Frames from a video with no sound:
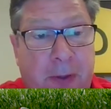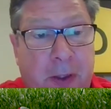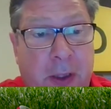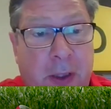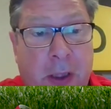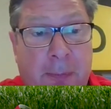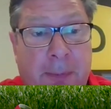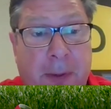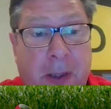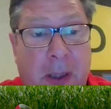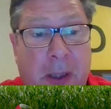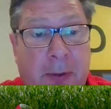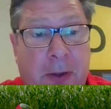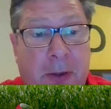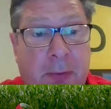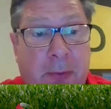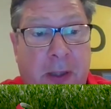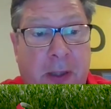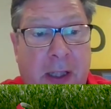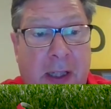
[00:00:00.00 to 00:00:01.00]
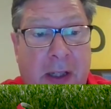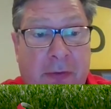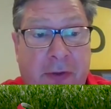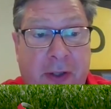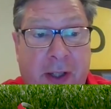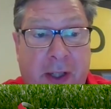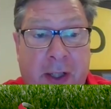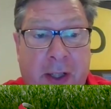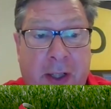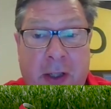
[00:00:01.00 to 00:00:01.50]
with Hugo Palmer called
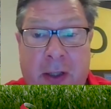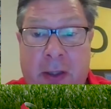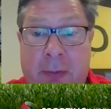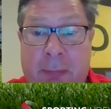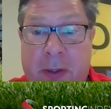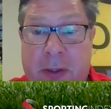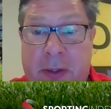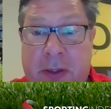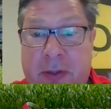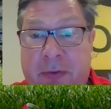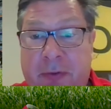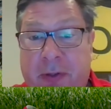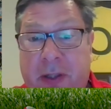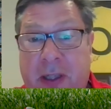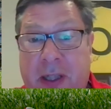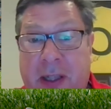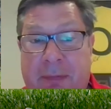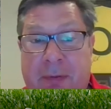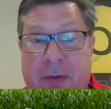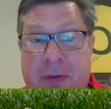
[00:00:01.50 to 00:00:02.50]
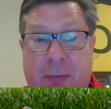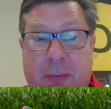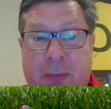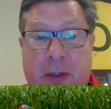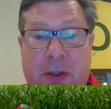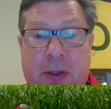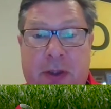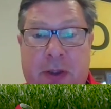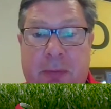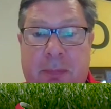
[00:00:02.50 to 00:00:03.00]
Glasgow Girl, which is an
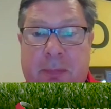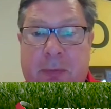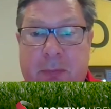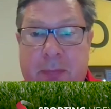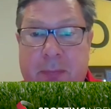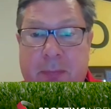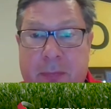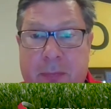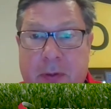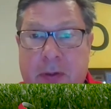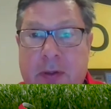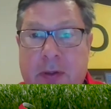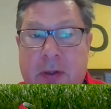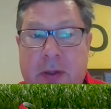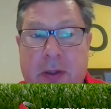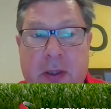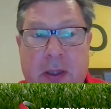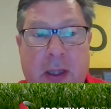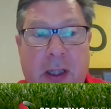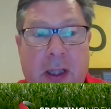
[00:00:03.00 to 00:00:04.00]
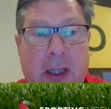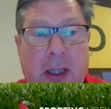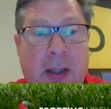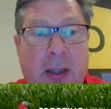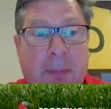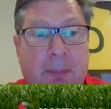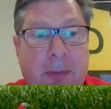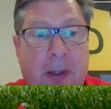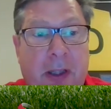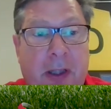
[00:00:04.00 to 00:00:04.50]
11-1 shot.
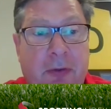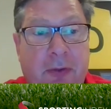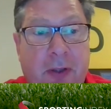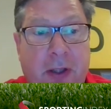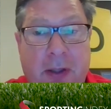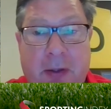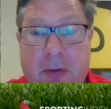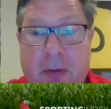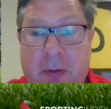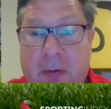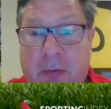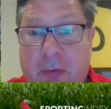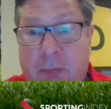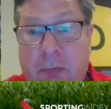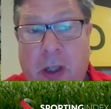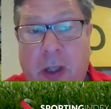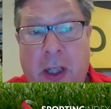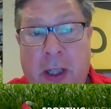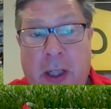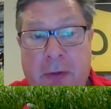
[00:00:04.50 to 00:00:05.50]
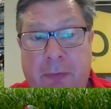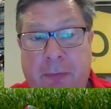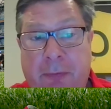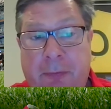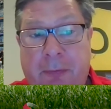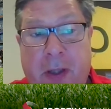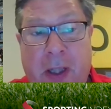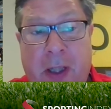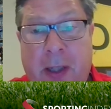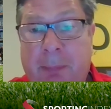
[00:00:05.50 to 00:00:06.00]
But
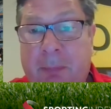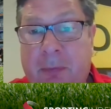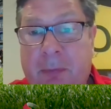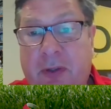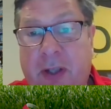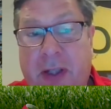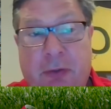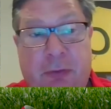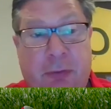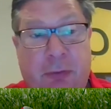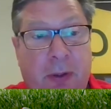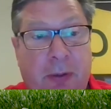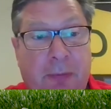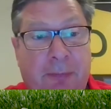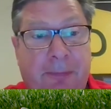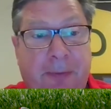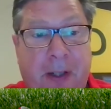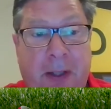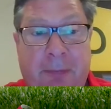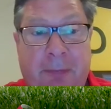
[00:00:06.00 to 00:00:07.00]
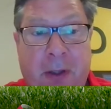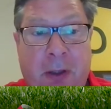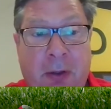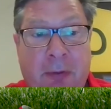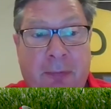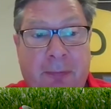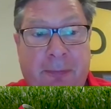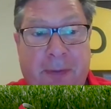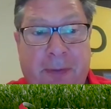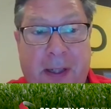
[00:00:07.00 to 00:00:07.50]
Ryan's 10-1 favourite
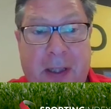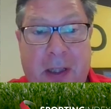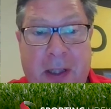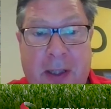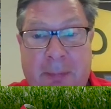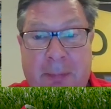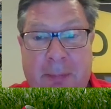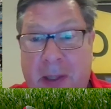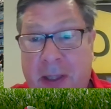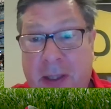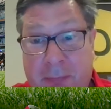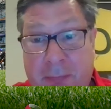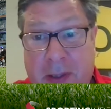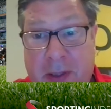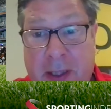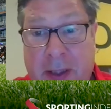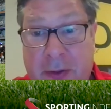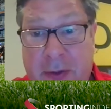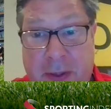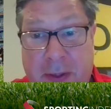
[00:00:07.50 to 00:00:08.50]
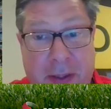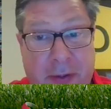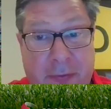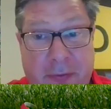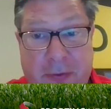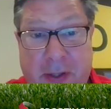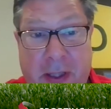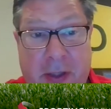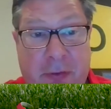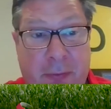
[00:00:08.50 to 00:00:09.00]
on friendly, but it literally
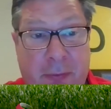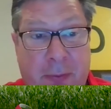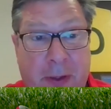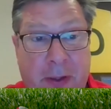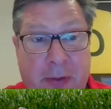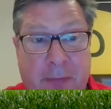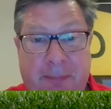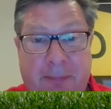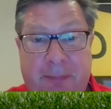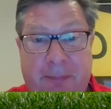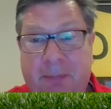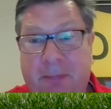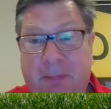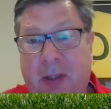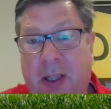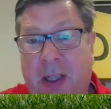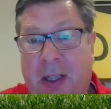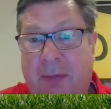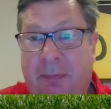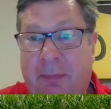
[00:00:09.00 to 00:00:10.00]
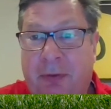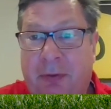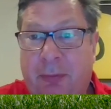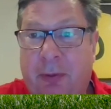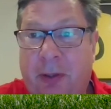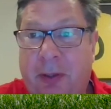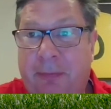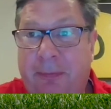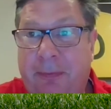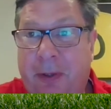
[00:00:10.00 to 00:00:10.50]
is 10-1,
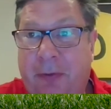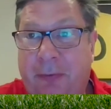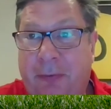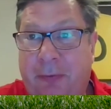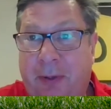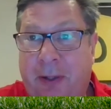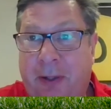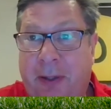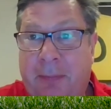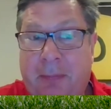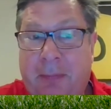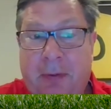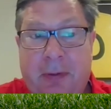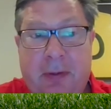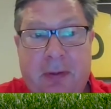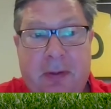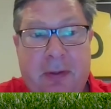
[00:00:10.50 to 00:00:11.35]
11-1 the field.